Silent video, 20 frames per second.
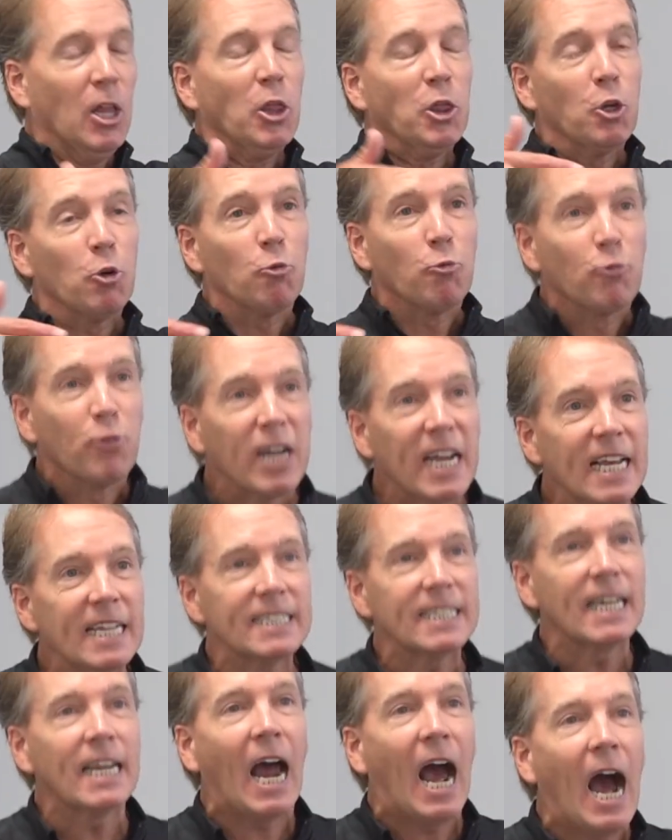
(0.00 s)
The
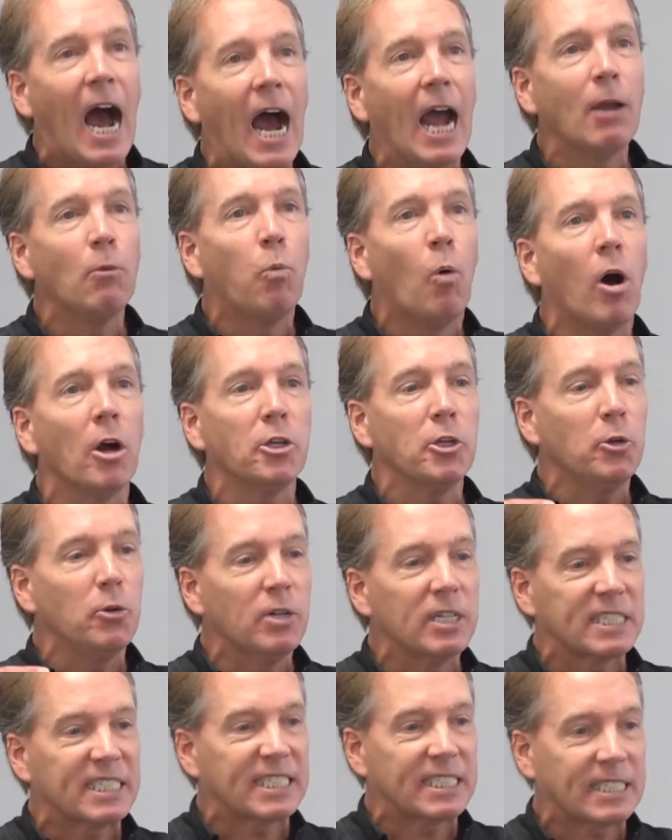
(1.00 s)
reason I want you
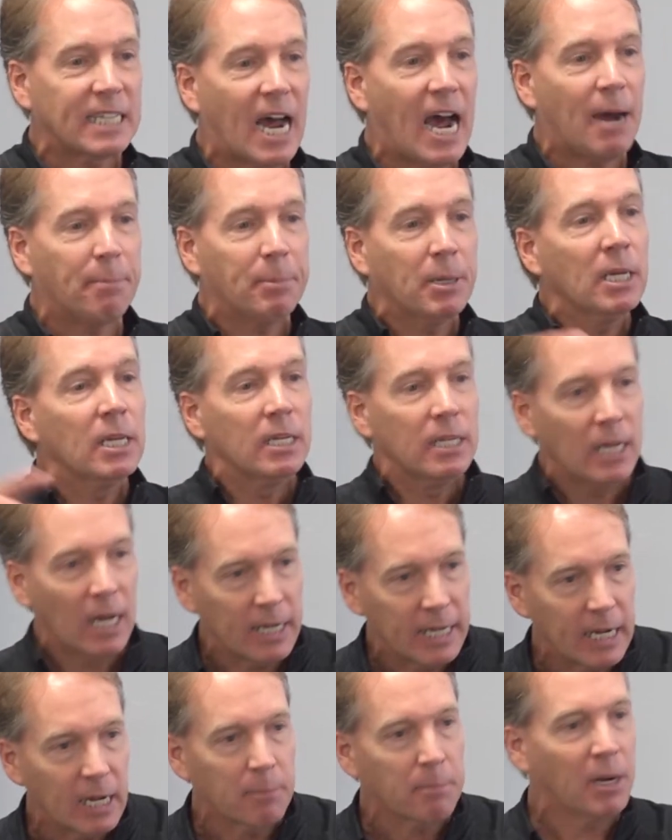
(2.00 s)
to stop
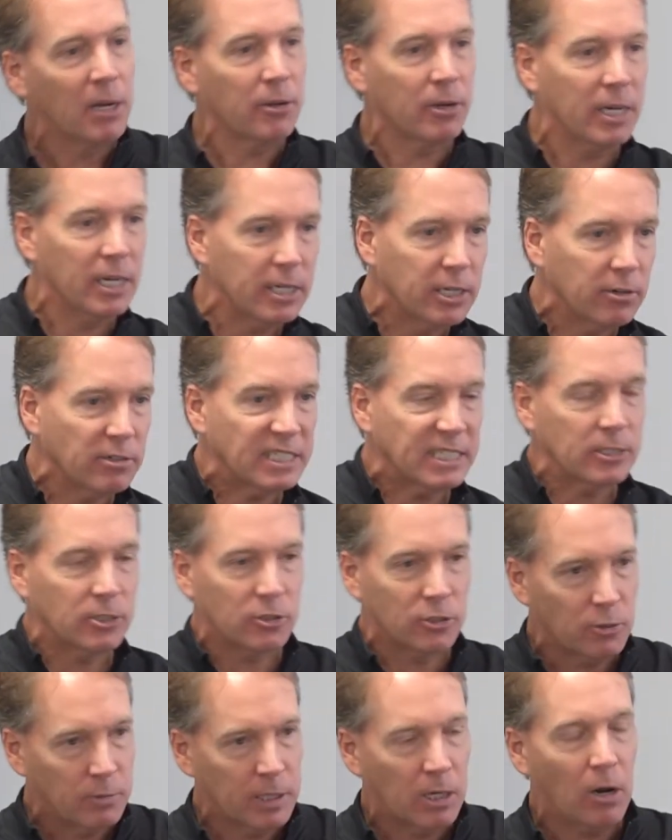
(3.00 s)
yelling at your mother, hitting your
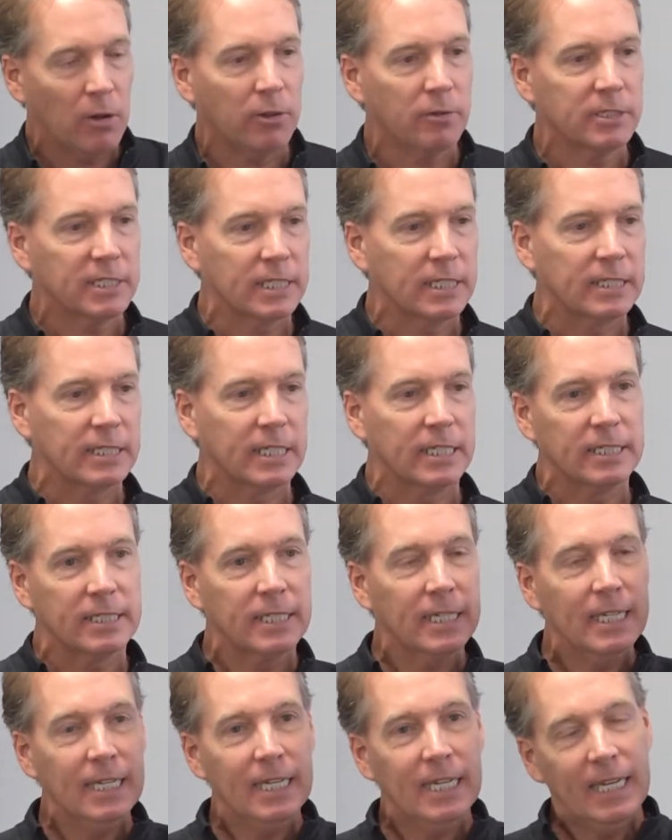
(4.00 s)
sister, doing all those things is
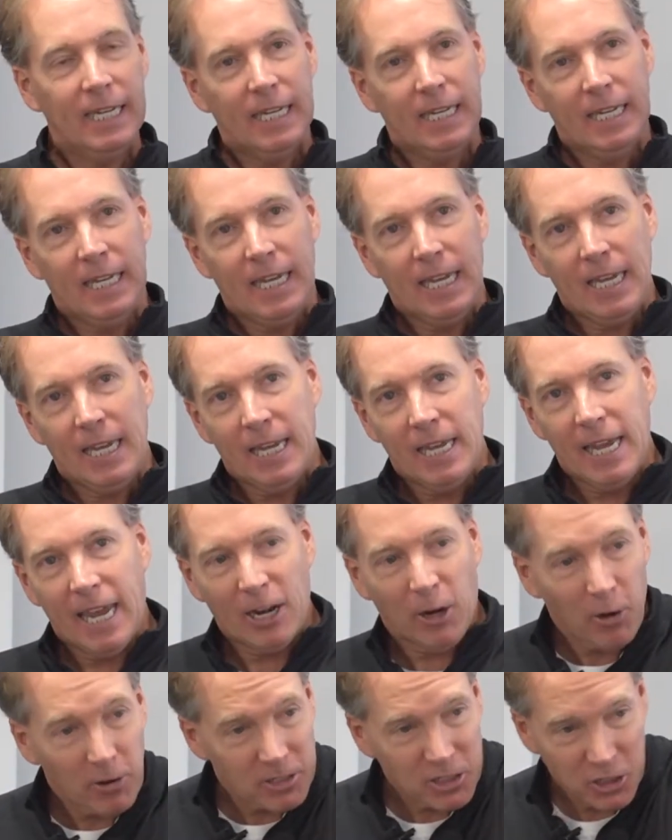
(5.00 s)

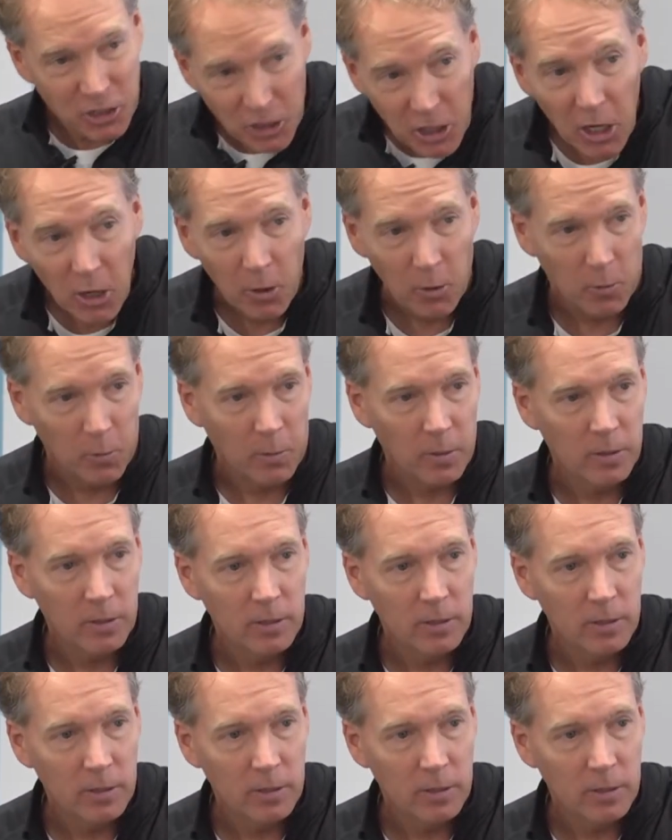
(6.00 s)
it hurts you.